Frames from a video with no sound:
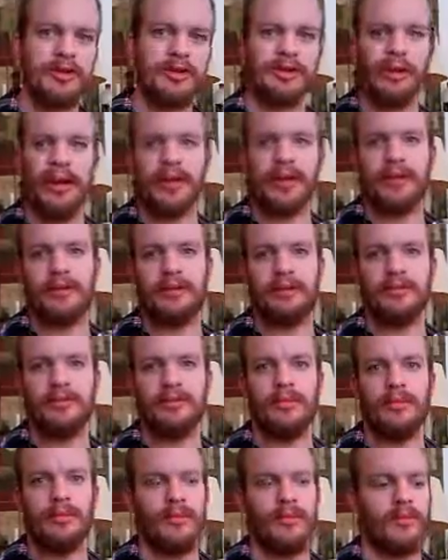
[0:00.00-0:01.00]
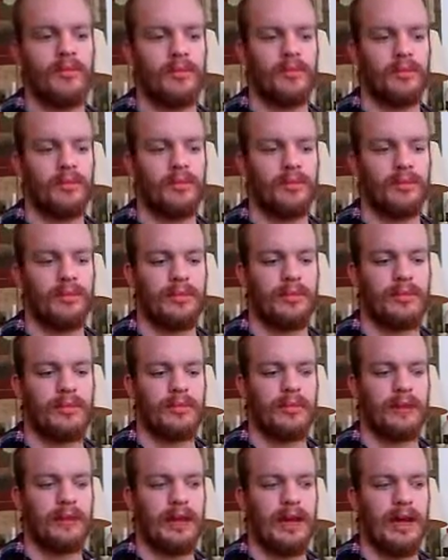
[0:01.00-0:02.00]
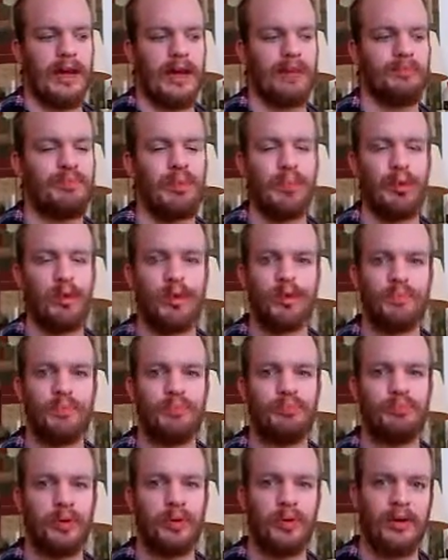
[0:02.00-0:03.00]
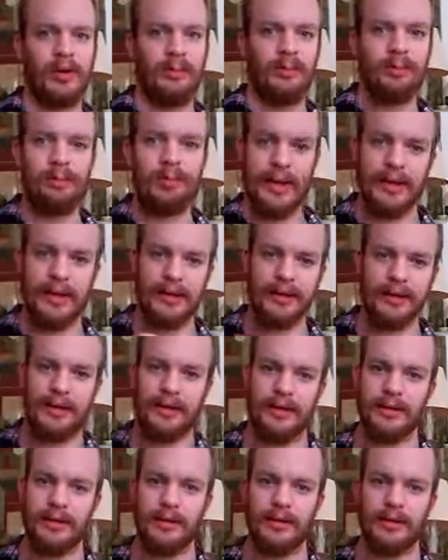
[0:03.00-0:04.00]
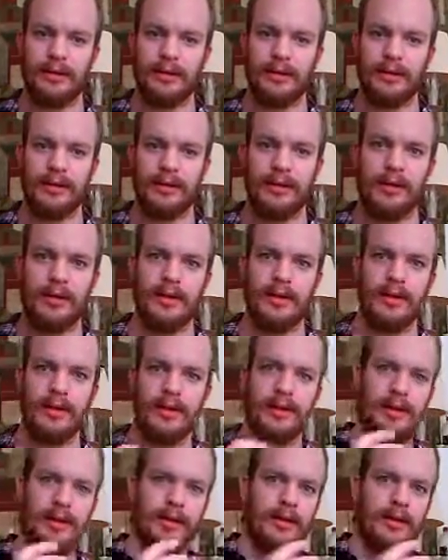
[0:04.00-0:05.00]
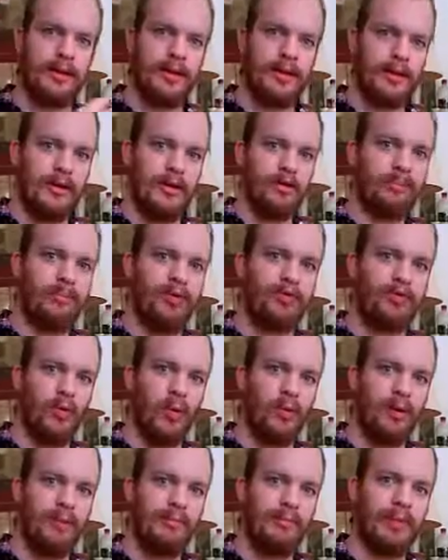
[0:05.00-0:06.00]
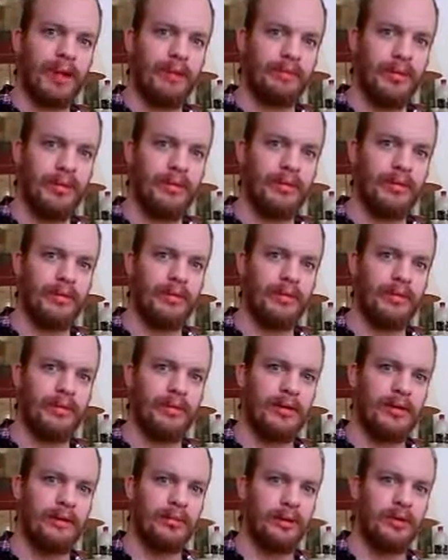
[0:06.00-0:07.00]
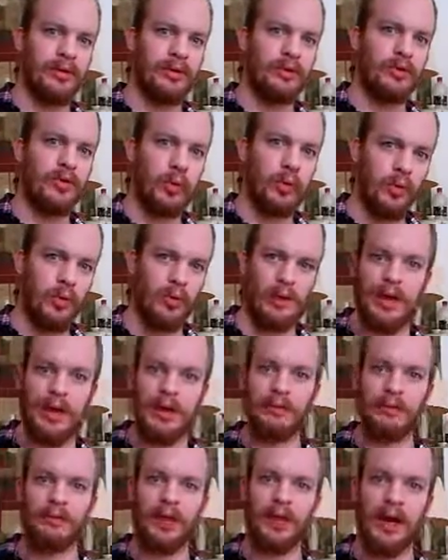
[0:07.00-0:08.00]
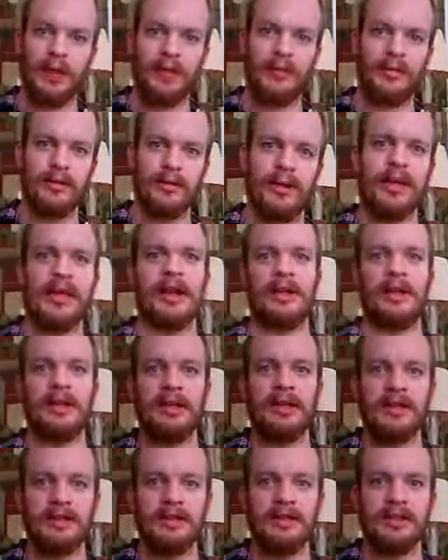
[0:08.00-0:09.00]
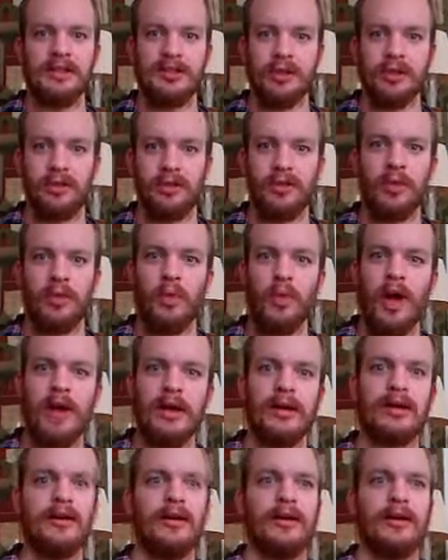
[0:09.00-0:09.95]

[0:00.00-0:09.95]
strike and pull back, not before impact, but during impact in a certain way,